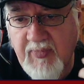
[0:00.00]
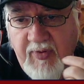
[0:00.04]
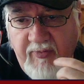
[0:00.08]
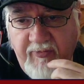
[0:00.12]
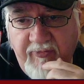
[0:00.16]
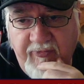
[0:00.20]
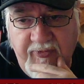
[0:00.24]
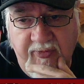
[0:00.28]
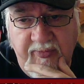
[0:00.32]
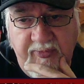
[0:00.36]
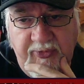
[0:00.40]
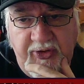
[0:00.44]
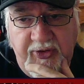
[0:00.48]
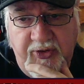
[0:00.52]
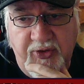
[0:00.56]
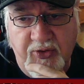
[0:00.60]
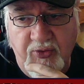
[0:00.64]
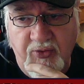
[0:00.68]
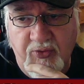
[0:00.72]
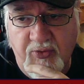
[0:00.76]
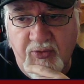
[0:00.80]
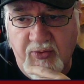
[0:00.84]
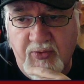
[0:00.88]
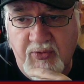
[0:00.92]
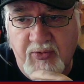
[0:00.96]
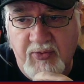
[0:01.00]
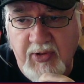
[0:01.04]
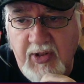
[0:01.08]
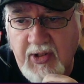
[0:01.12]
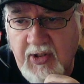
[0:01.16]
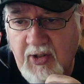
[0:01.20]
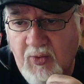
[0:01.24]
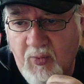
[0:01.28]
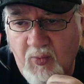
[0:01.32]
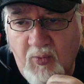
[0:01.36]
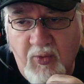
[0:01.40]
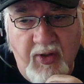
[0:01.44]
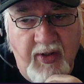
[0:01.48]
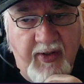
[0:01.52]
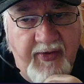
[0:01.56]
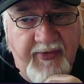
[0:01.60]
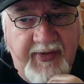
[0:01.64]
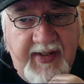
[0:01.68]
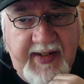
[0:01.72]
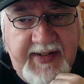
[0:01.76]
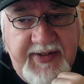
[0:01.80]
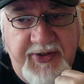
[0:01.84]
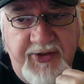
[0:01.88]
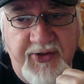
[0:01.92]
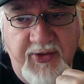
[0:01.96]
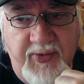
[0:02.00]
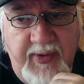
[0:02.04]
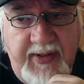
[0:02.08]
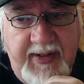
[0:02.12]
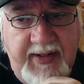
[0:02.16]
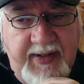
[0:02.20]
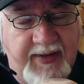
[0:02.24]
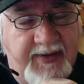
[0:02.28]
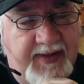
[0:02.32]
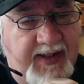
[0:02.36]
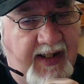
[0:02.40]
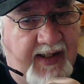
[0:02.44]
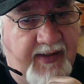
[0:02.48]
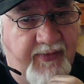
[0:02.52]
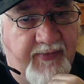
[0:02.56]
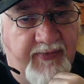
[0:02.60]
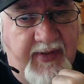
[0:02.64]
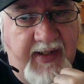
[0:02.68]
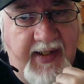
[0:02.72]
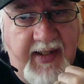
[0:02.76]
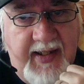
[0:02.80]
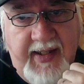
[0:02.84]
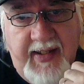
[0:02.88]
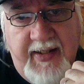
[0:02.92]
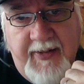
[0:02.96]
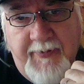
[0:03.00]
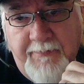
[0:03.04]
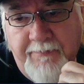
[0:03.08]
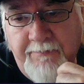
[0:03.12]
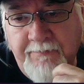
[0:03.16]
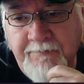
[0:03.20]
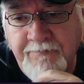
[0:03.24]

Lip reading: from the core, what are they doing down there?